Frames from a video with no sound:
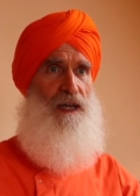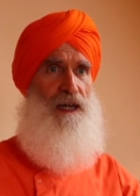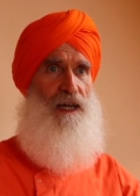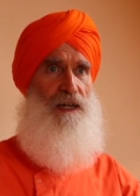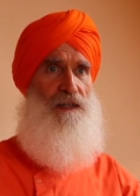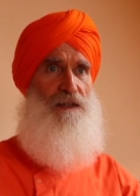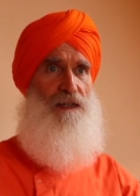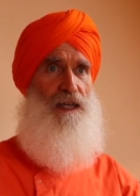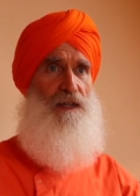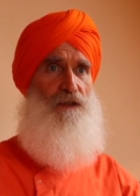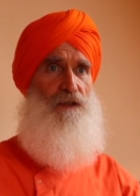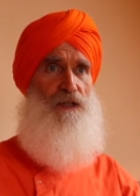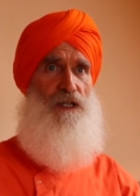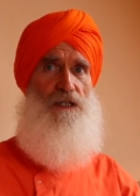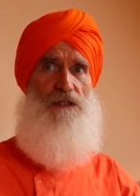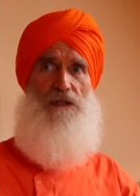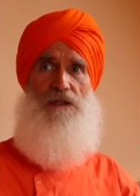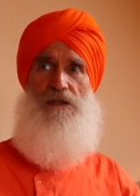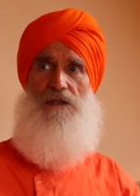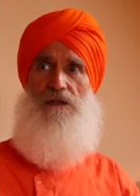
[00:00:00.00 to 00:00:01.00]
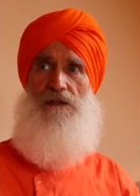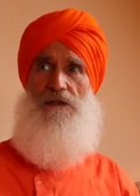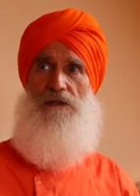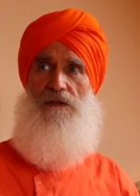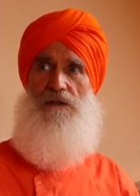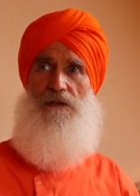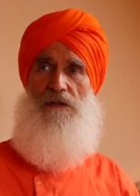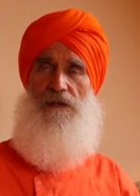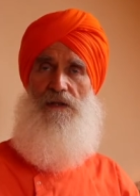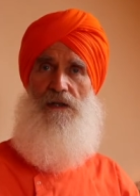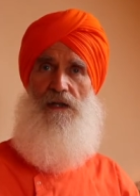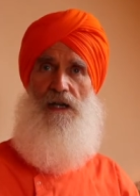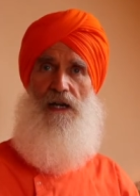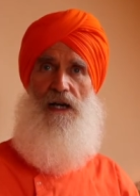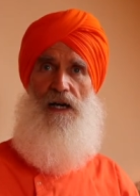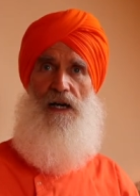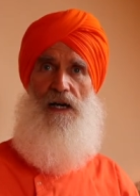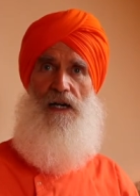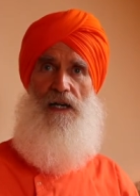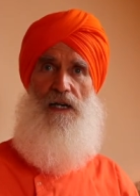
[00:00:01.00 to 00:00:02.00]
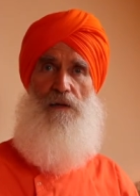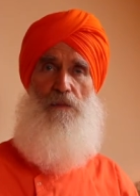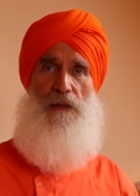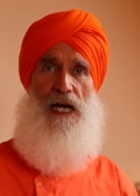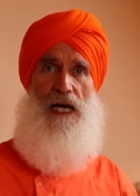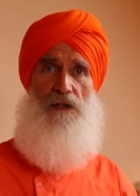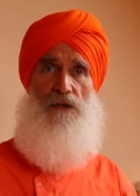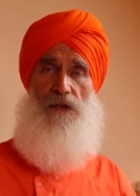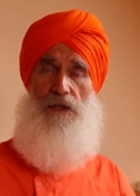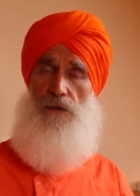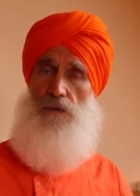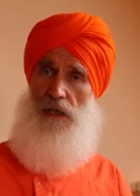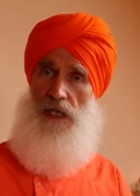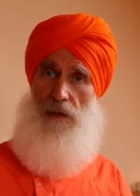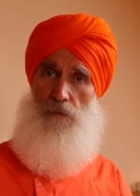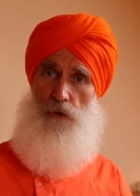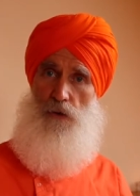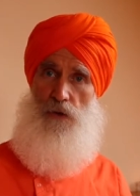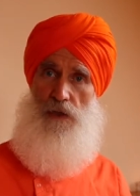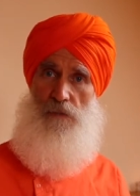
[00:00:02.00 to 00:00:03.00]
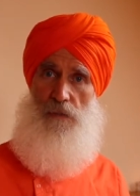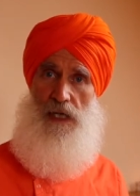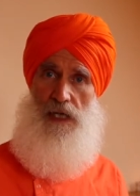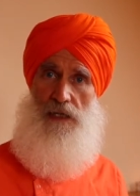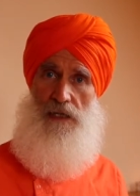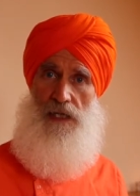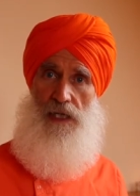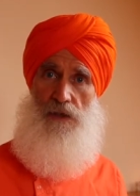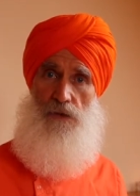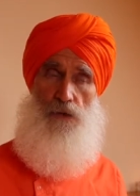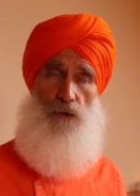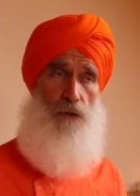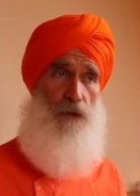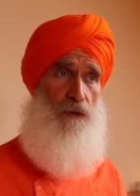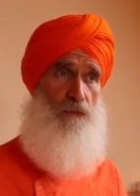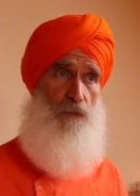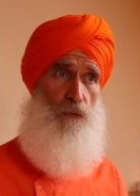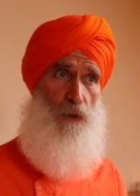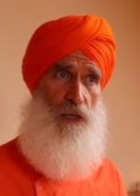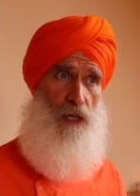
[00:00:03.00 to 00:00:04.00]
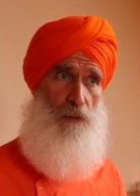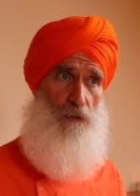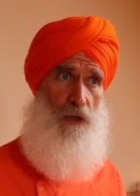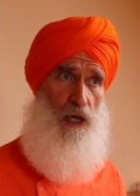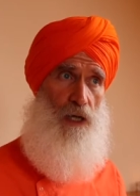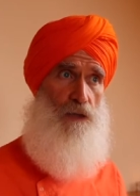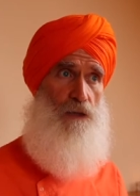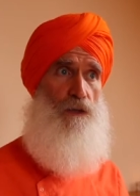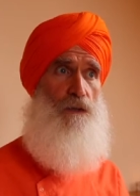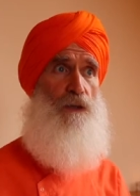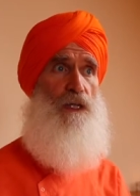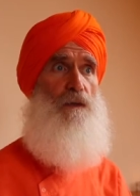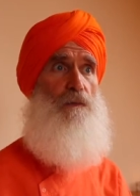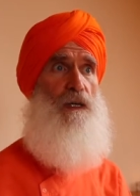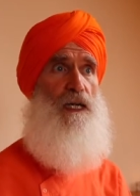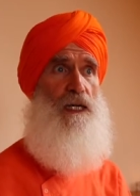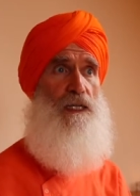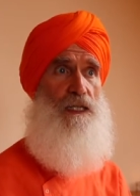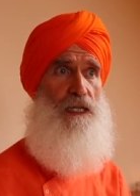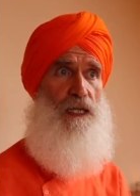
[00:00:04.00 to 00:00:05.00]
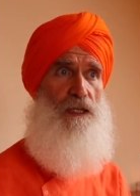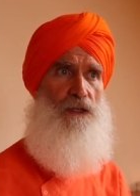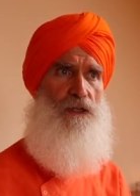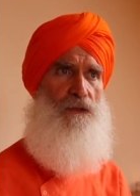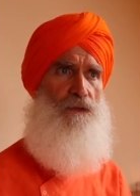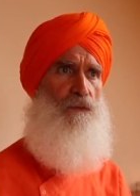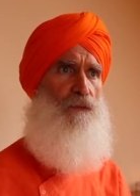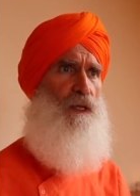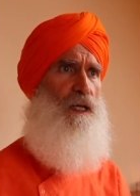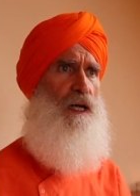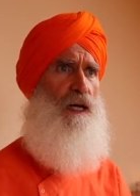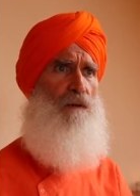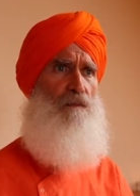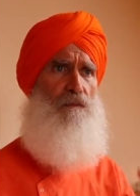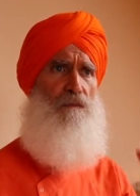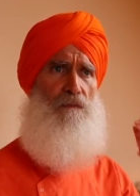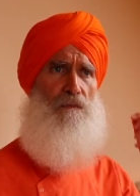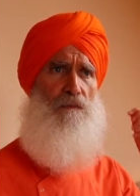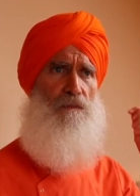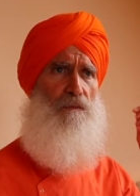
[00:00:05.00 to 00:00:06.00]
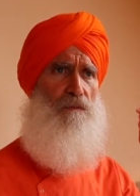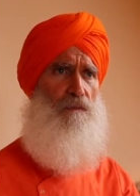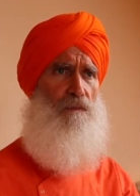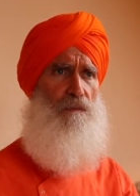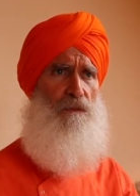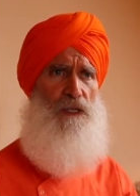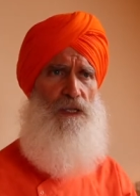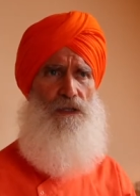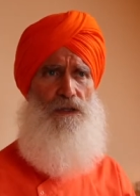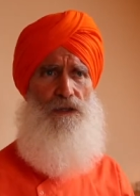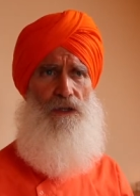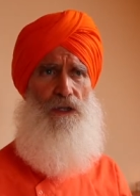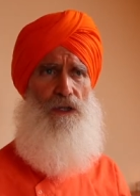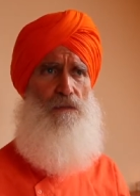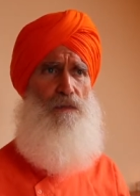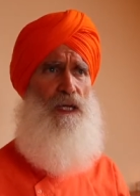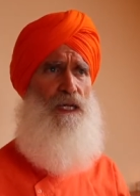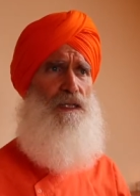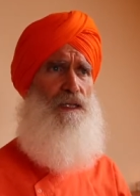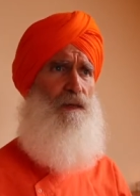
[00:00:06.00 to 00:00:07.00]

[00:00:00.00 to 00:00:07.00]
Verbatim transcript: and then just uh, imagining when I'm doing meditation, or even when I'm not doing meditation, when I'm disturbed by